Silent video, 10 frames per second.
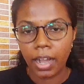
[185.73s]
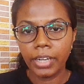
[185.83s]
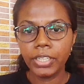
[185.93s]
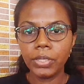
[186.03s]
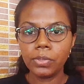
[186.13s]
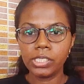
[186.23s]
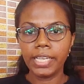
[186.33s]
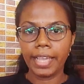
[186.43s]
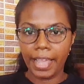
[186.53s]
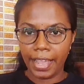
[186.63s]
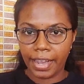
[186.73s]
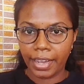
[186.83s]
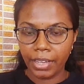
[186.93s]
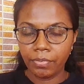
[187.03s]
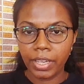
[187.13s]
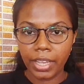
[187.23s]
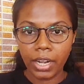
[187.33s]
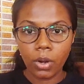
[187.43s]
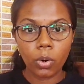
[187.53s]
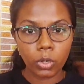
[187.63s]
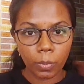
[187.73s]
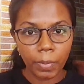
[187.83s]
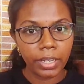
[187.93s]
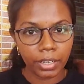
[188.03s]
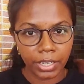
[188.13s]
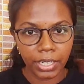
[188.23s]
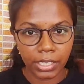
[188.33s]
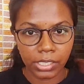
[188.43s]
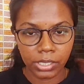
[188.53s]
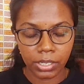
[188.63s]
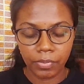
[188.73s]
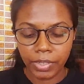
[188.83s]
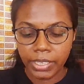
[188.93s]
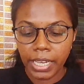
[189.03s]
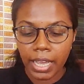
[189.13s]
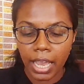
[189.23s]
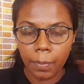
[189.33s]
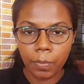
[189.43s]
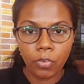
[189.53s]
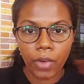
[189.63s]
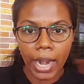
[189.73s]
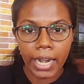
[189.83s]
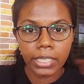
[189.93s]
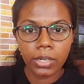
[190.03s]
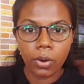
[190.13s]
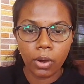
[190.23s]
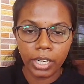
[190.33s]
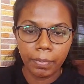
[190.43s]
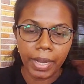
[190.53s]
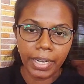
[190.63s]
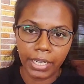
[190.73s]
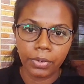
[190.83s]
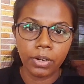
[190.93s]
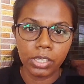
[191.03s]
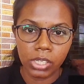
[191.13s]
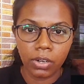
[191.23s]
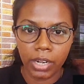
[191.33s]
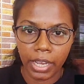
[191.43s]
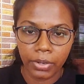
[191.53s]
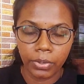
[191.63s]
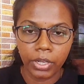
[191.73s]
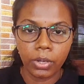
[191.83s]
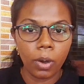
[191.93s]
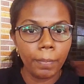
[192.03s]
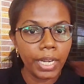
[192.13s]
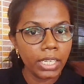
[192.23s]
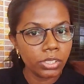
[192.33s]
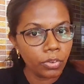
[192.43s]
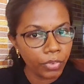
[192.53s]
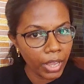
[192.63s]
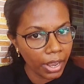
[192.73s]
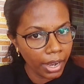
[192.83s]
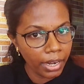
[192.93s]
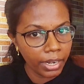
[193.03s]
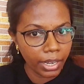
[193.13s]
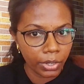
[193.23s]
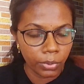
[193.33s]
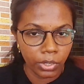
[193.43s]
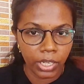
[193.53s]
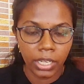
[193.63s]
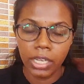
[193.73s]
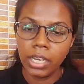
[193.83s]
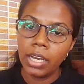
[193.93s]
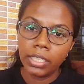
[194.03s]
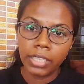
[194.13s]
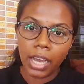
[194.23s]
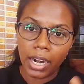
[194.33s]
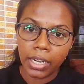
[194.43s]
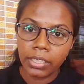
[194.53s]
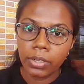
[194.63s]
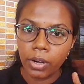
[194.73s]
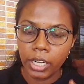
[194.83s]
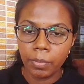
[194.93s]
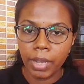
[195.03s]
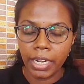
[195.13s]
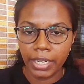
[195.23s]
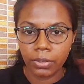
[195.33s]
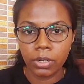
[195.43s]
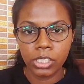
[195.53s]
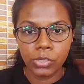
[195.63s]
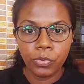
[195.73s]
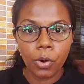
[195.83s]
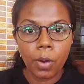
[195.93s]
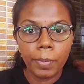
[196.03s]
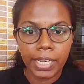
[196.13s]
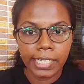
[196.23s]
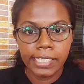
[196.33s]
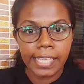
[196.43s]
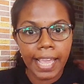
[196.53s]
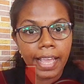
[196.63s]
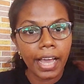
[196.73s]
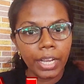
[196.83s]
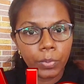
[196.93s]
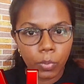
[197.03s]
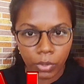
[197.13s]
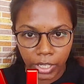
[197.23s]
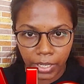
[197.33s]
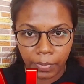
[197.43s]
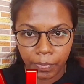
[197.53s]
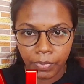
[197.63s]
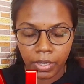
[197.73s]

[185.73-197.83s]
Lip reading: And using AI, we can automate agriculture with the help of another on-demand technology called IoT. Combination of AI and IoT, the another on-demand technology formed is AIoT.